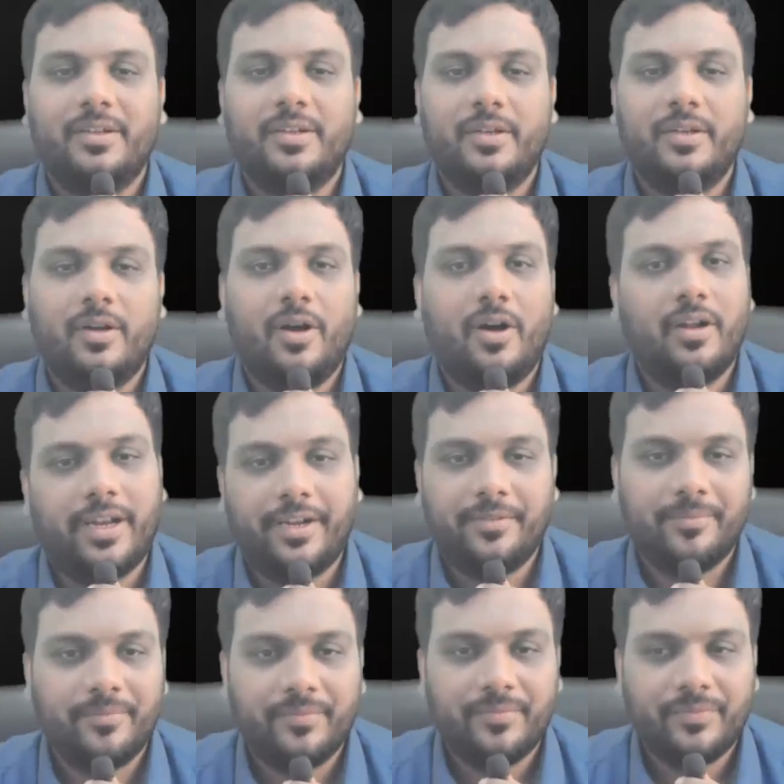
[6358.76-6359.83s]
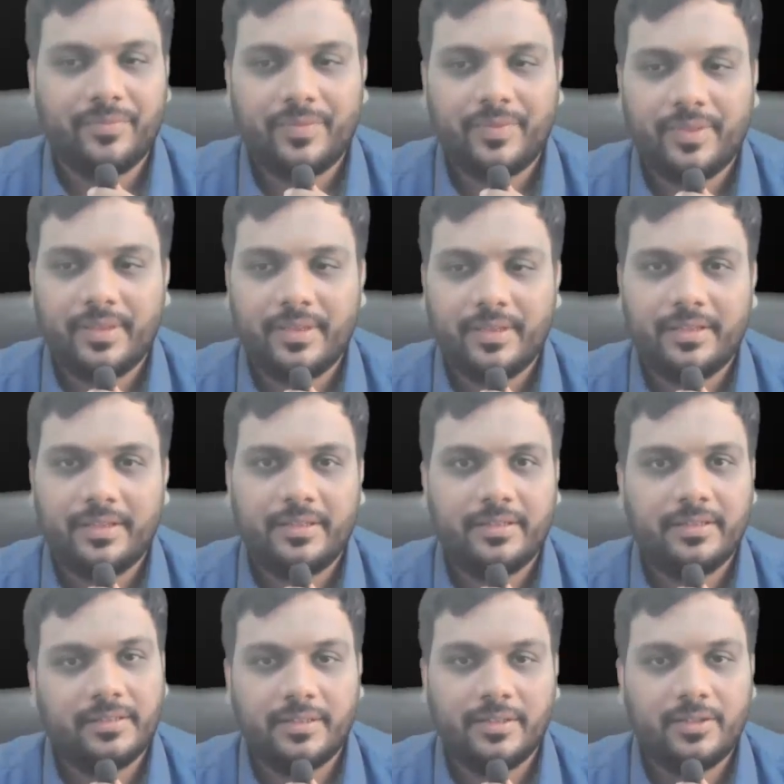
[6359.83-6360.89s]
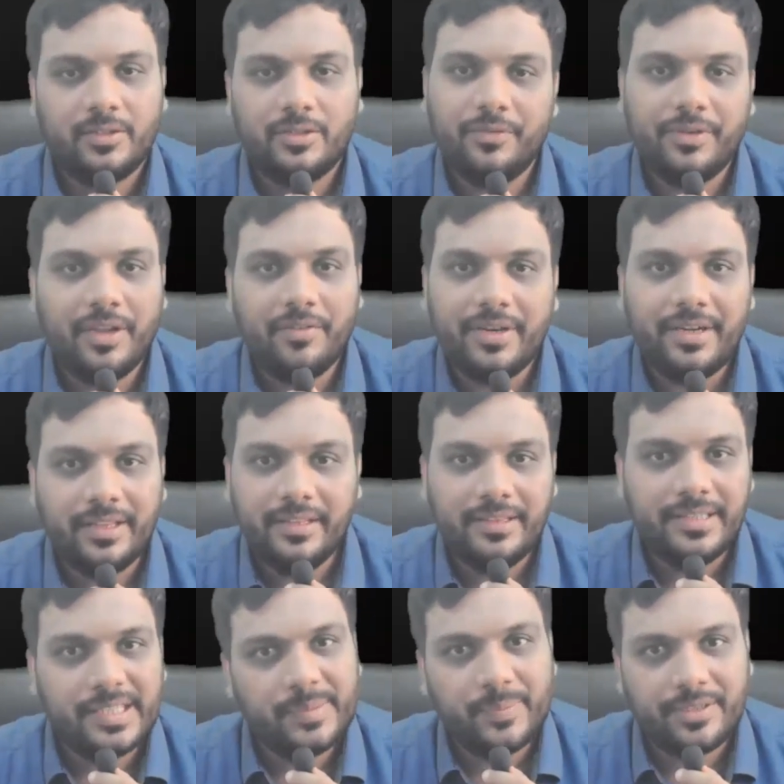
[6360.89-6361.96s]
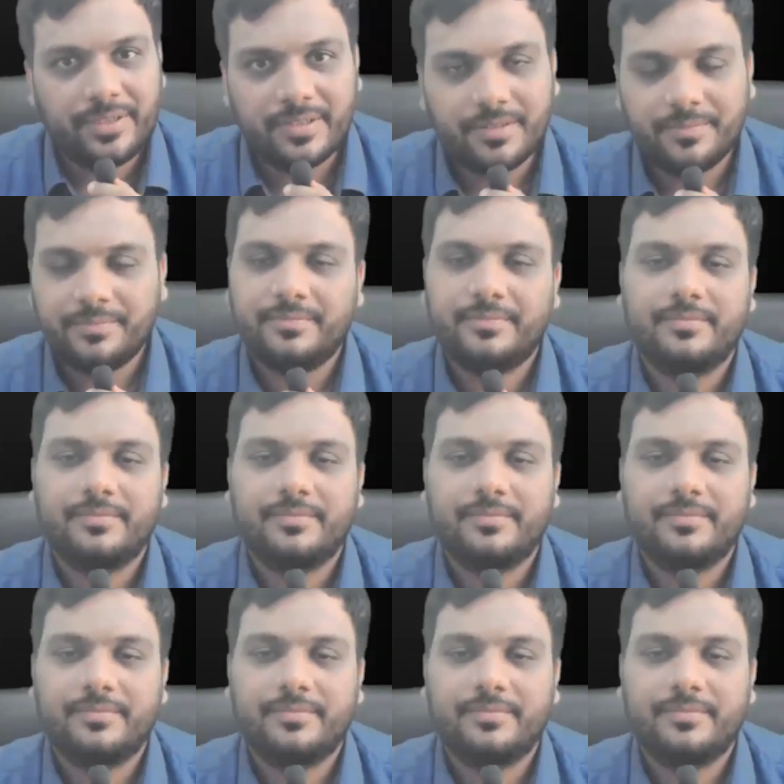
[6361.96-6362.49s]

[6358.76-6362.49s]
All right. So we have written this much.